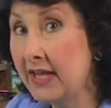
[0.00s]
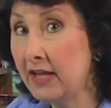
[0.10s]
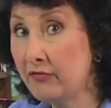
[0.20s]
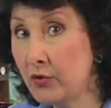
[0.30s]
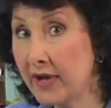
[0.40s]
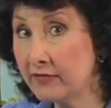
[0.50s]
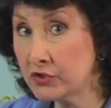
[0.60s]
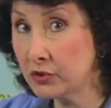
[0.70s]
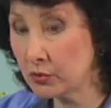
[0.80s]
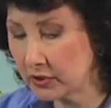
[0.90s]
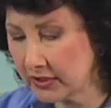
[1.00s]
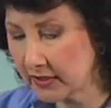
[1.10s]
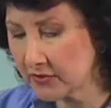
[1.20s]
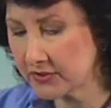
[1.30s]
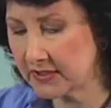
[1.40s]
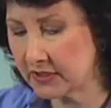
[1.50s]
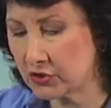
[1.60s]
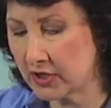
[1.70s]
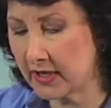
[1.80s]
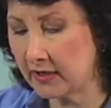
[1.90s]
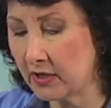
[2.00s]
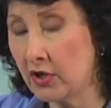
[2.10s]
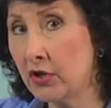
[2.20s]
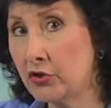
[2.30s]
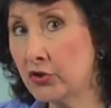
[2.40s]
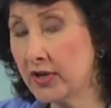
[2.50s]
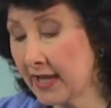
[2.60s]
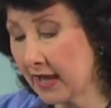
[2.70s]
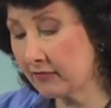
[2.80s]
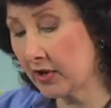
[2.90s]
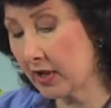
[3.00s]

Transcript: If you have too little stitching, you're going to have an,